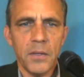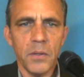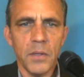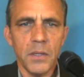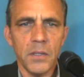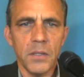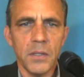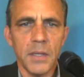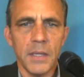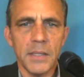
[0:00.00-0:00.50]
you
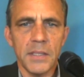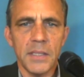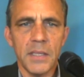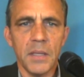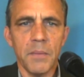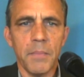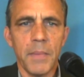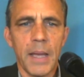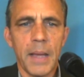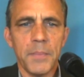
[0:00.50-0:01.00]
can uh, see
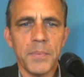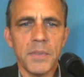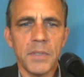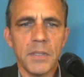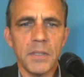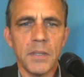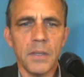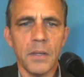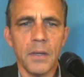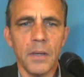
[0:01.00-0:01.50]
the
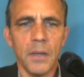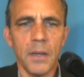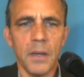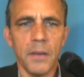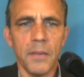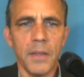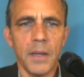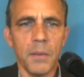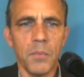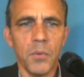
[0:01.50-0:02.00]
maps
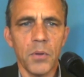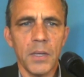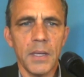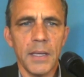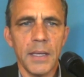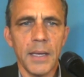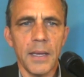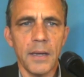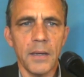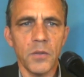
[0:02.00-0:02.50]
uh, that I'm
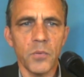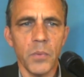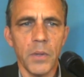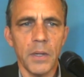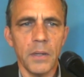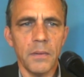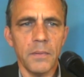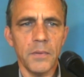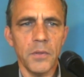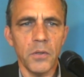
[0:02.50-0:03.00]
looking at as well.